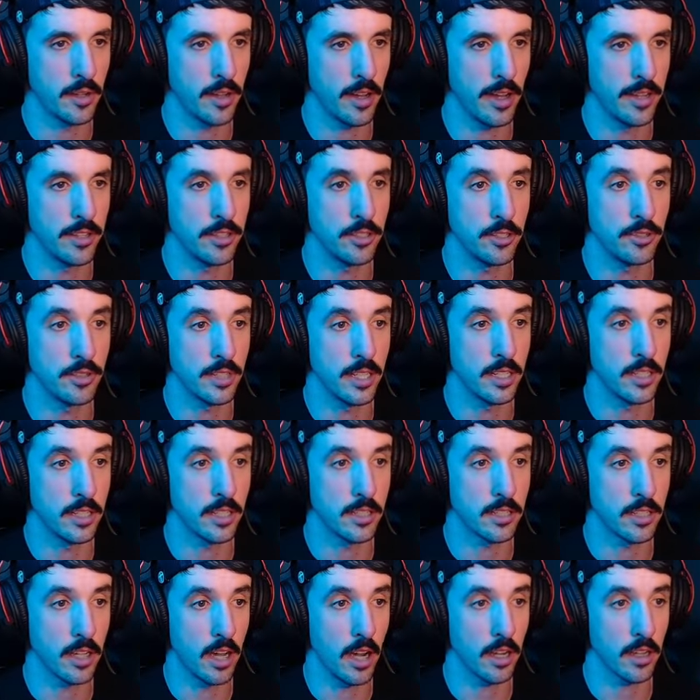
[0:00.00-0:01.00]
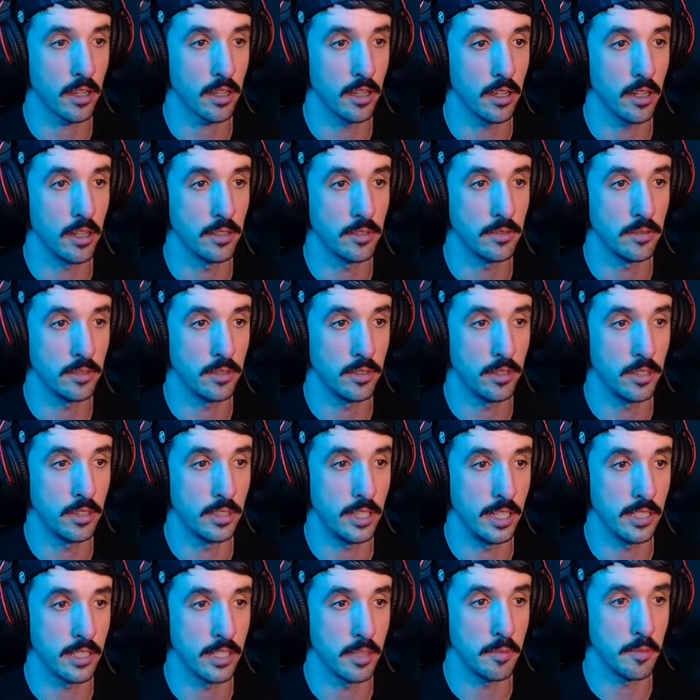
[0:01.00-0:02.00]
I do tend to talk a
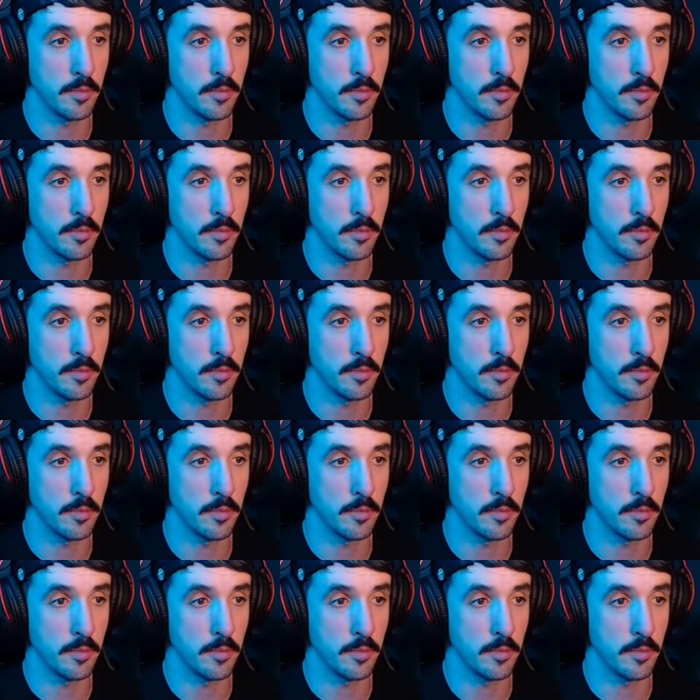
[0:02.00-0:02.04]
decent